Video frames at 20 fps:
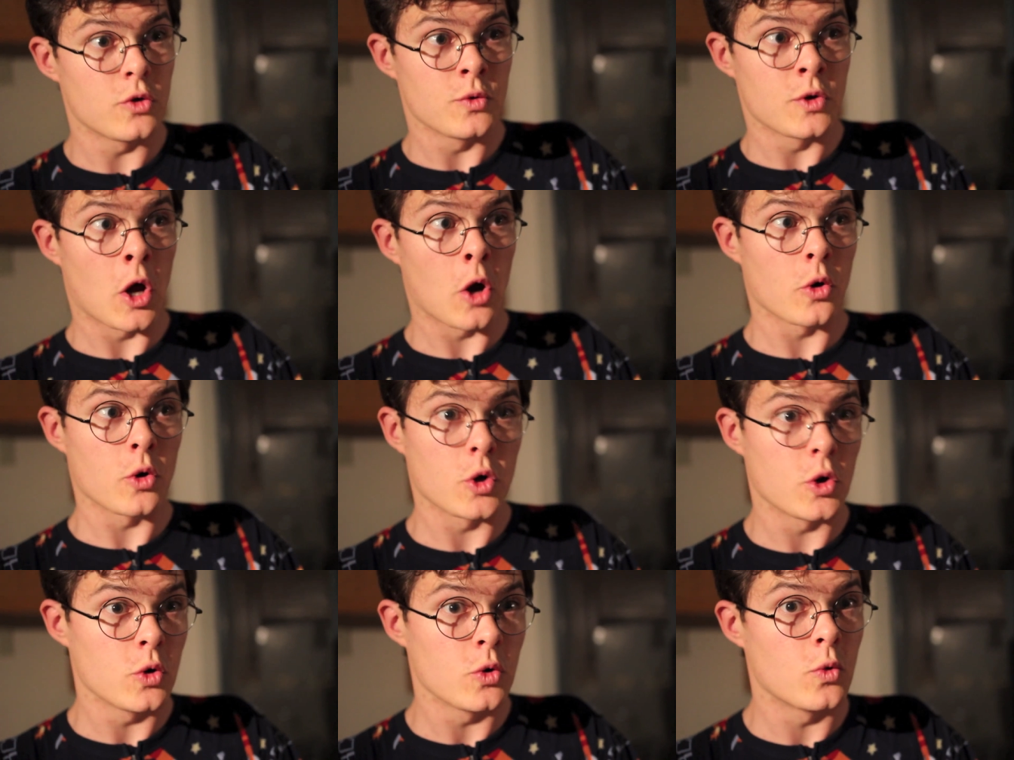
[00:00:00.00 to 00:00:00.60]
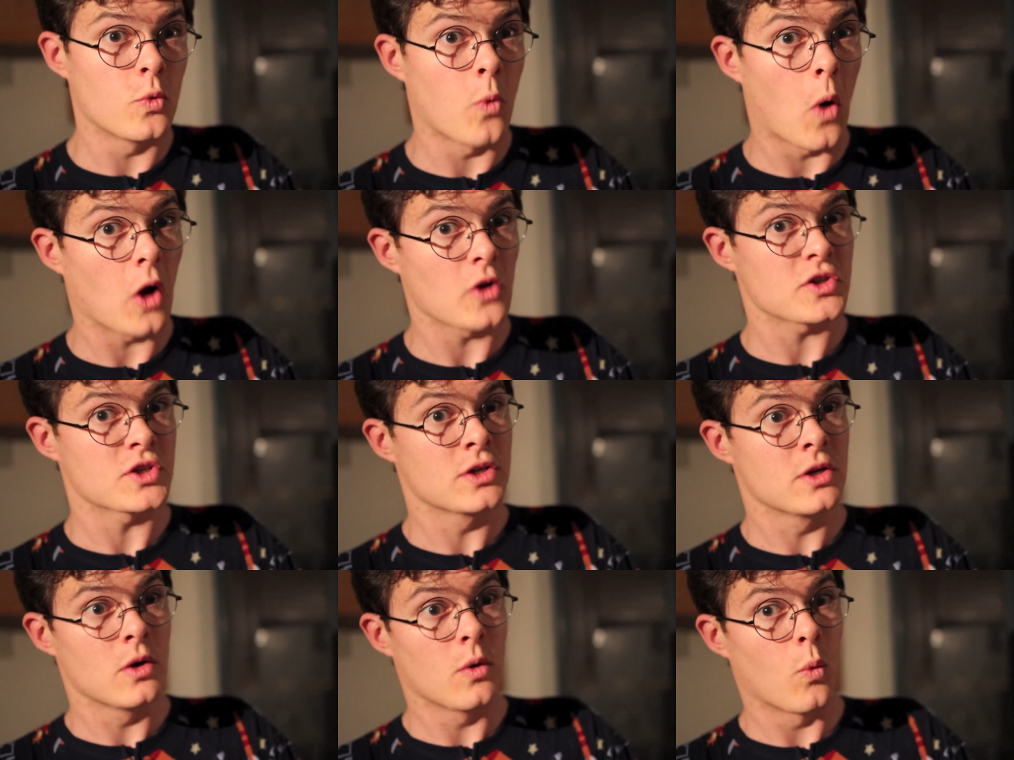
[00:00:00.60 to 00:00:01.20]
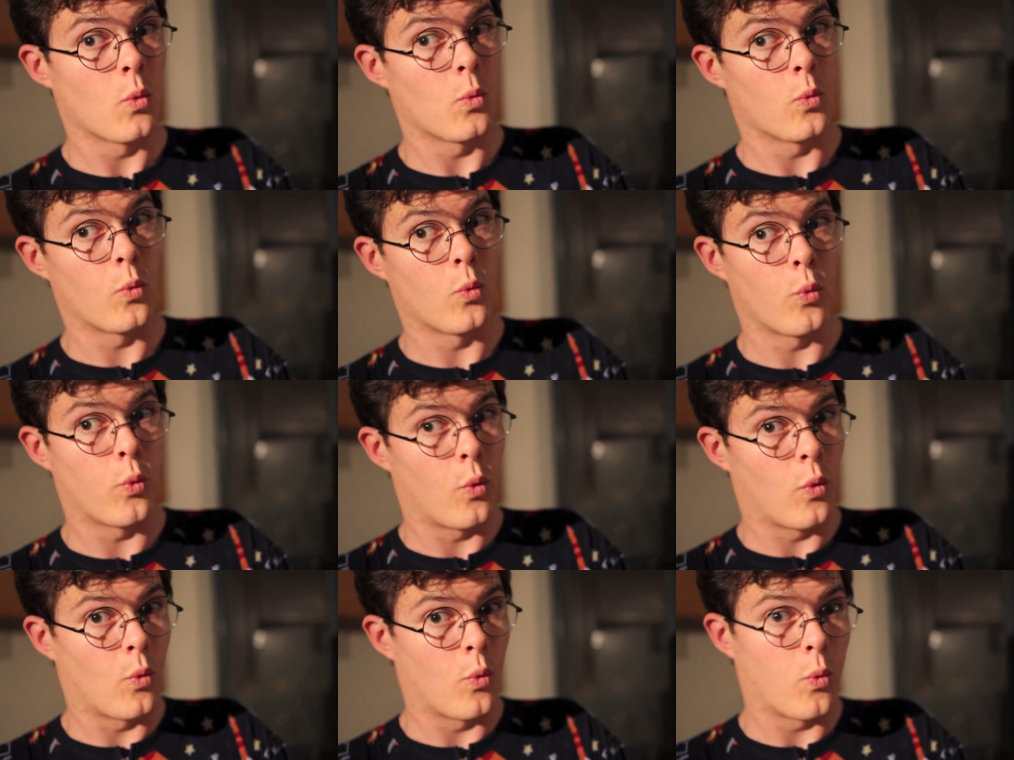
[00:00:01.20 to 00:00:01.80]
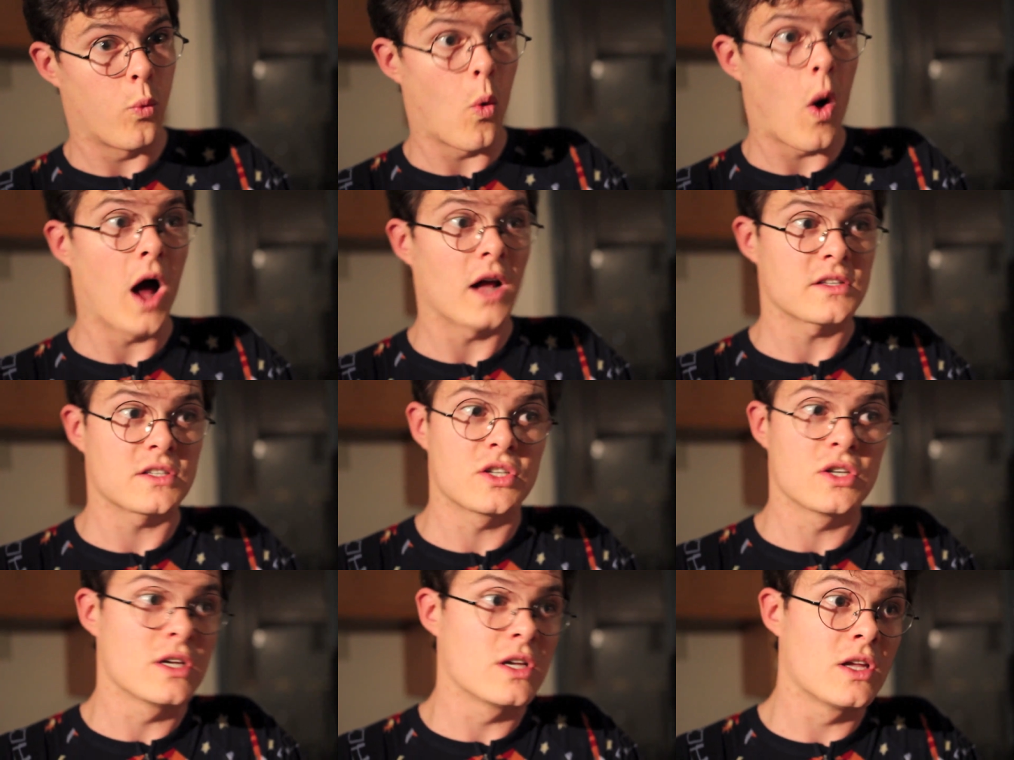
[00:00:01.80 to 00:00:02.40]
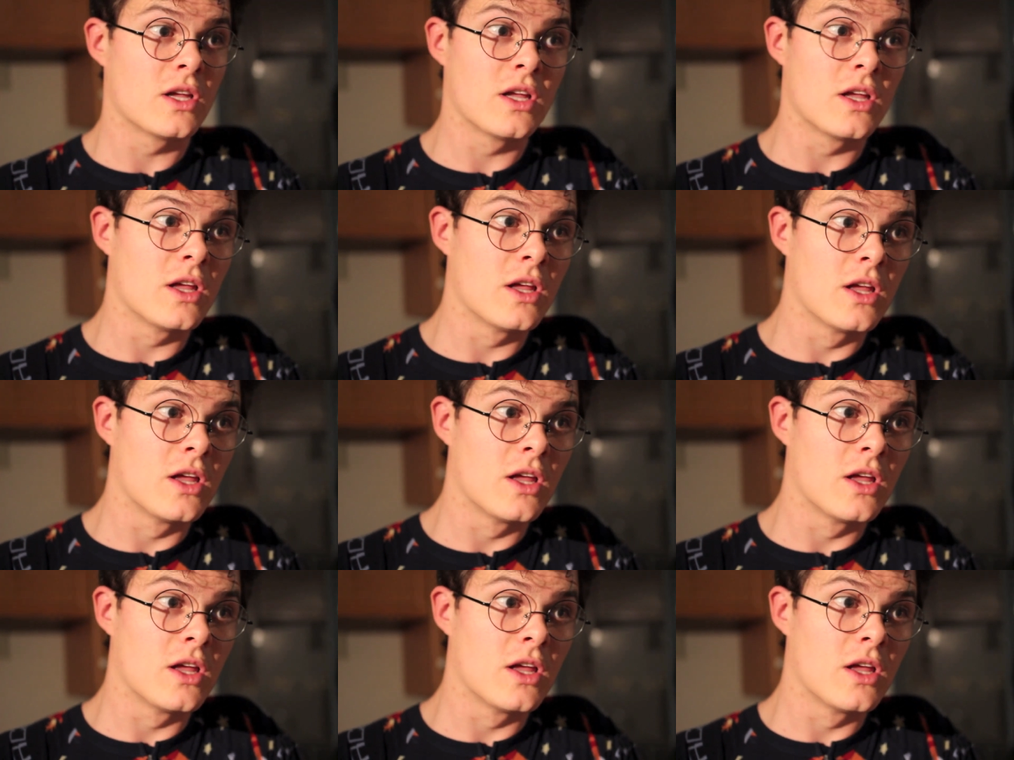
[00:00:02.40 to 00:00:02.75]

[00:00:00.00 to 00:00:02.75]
You know who what? What?